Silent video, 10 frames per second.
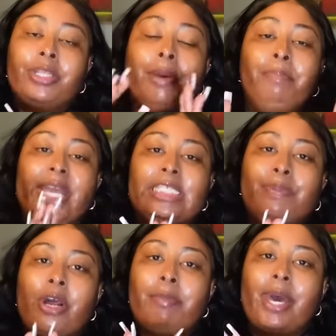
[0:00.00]
The best
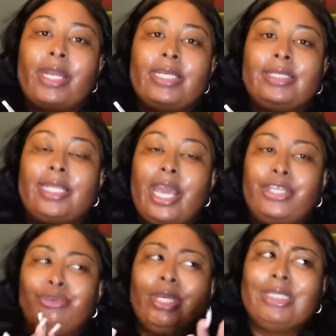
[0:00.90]
part about it is that
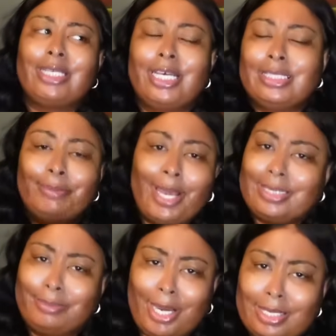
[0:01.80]
you get to
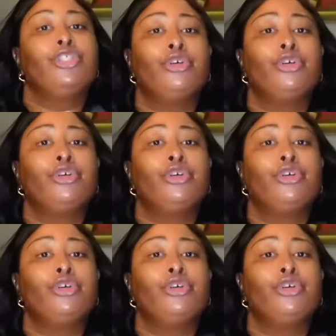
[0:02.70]
customize the box.